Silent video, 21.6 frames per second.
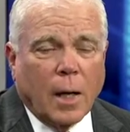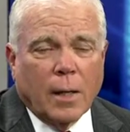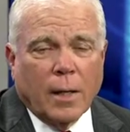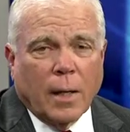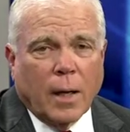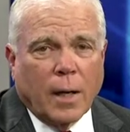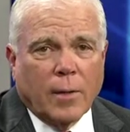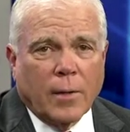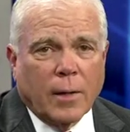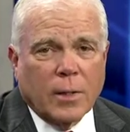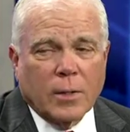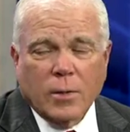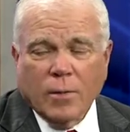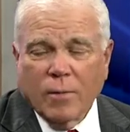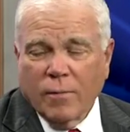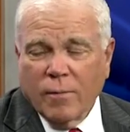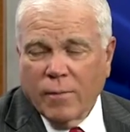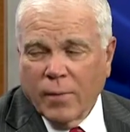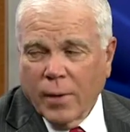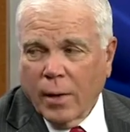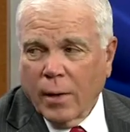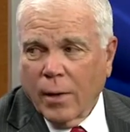I think is a
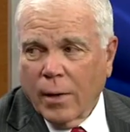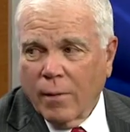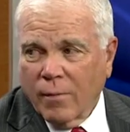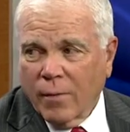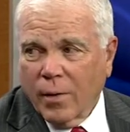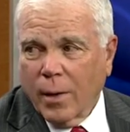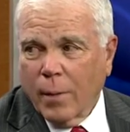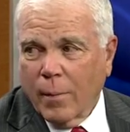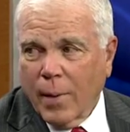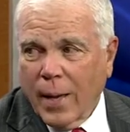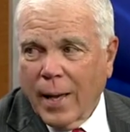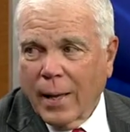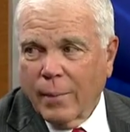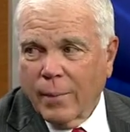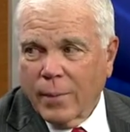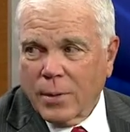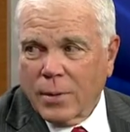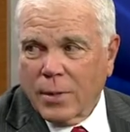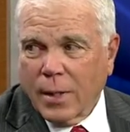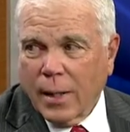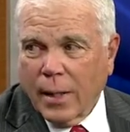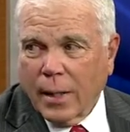very, very bad
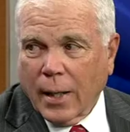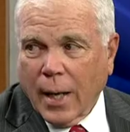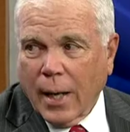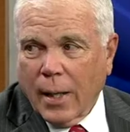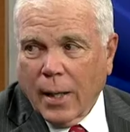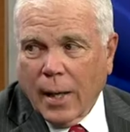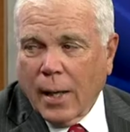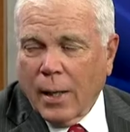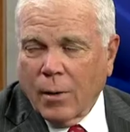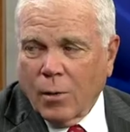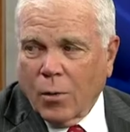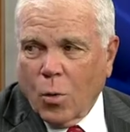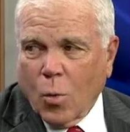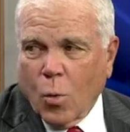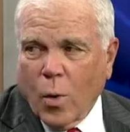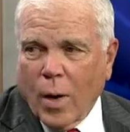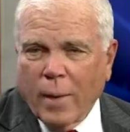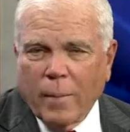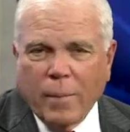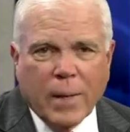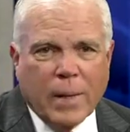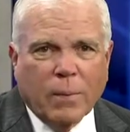mistake. I don't know
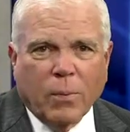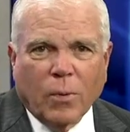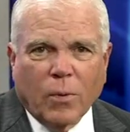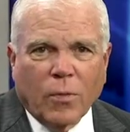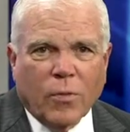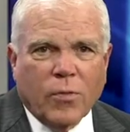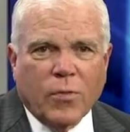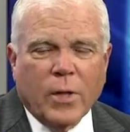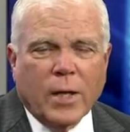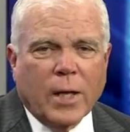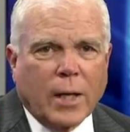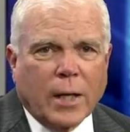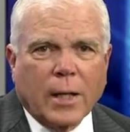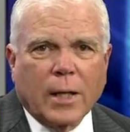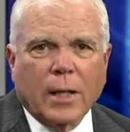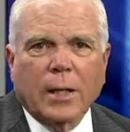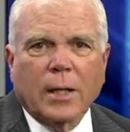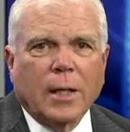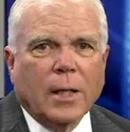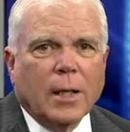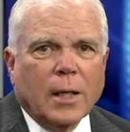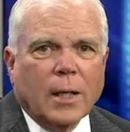why people
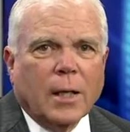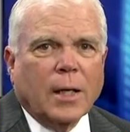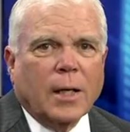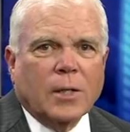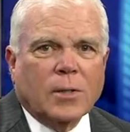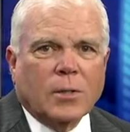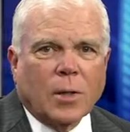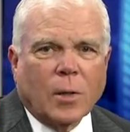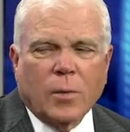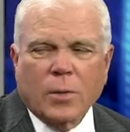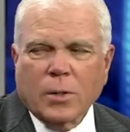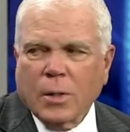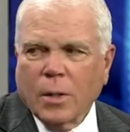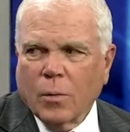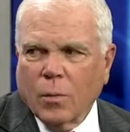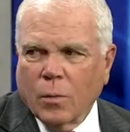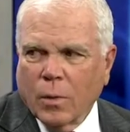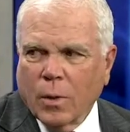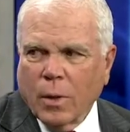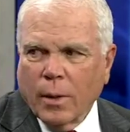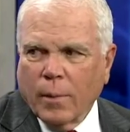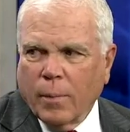think, it's always
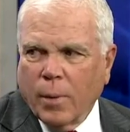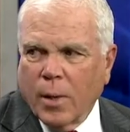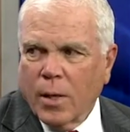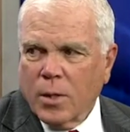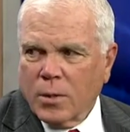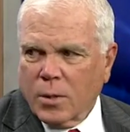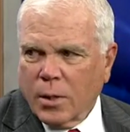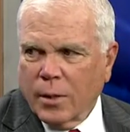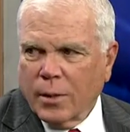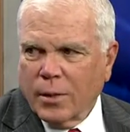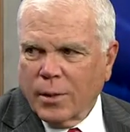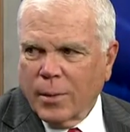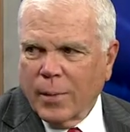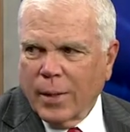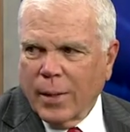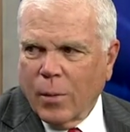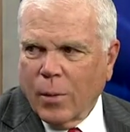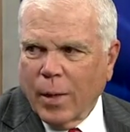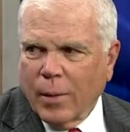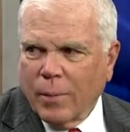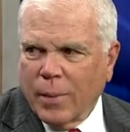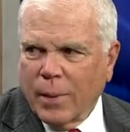really puzzling to
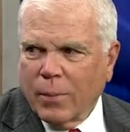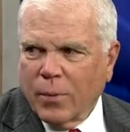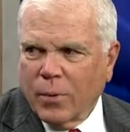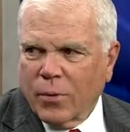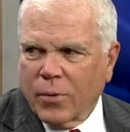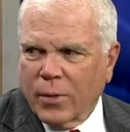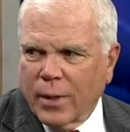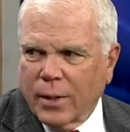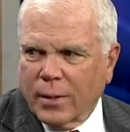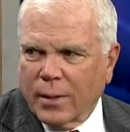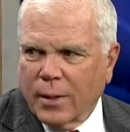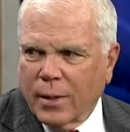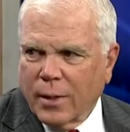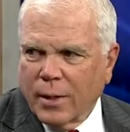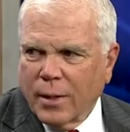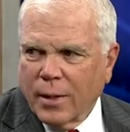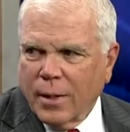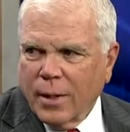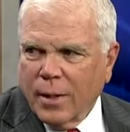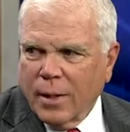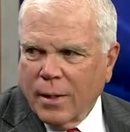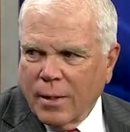me why people think that
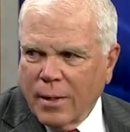